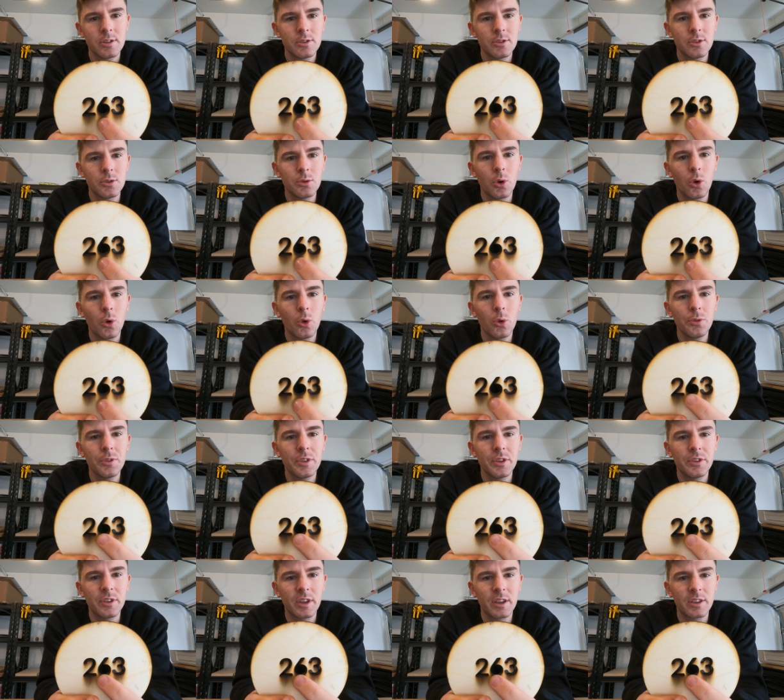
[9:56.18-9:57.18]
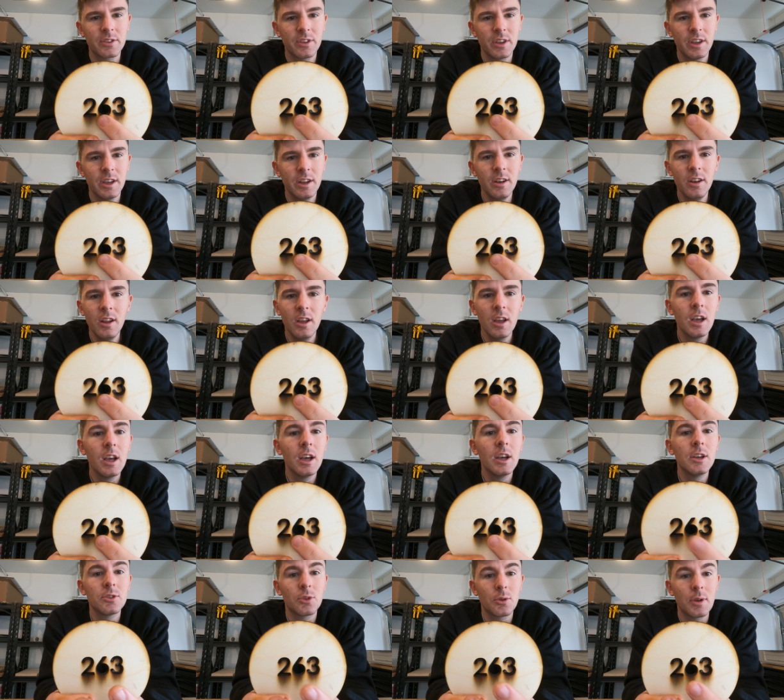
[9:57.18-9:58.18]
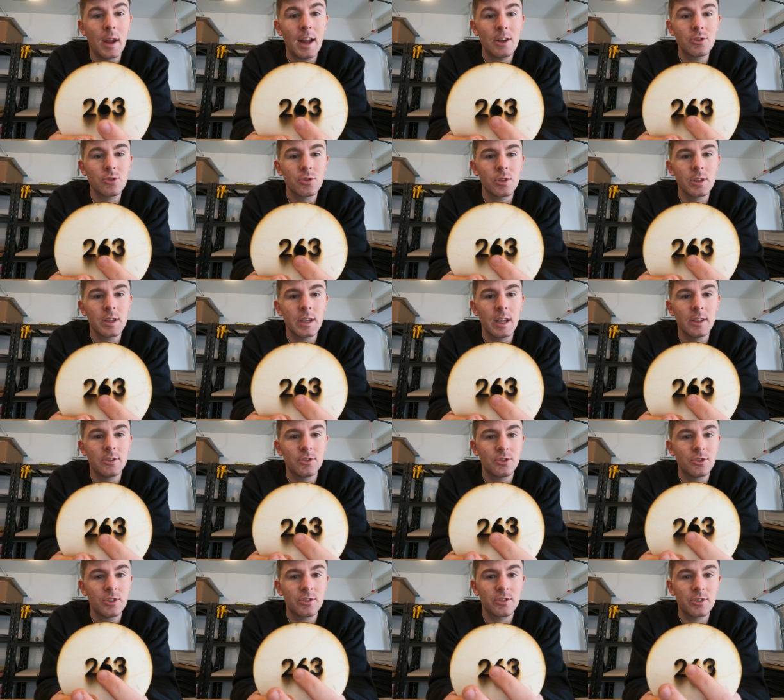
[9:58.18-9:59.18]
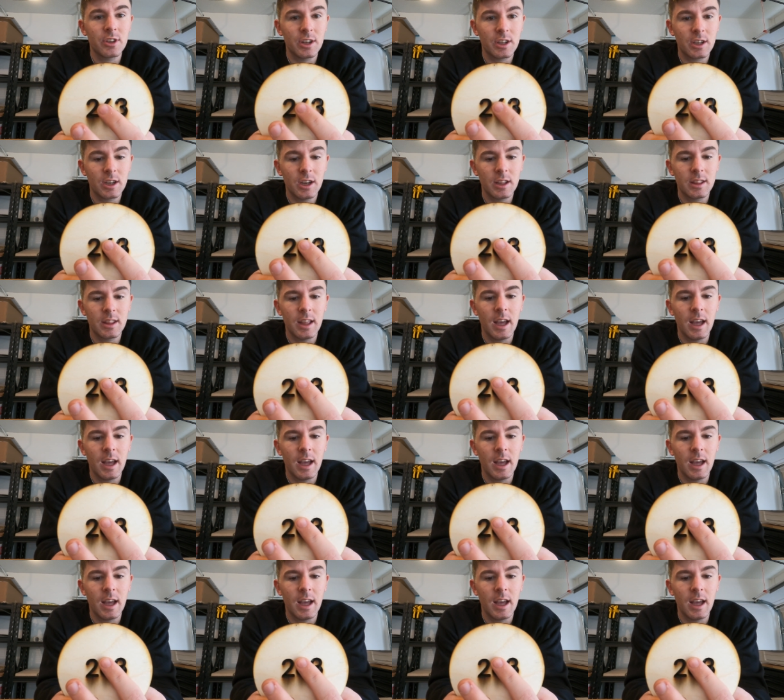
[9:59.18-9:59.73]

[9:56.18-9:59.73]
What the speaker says: to hold the 6 in, so naturally it's just going to cut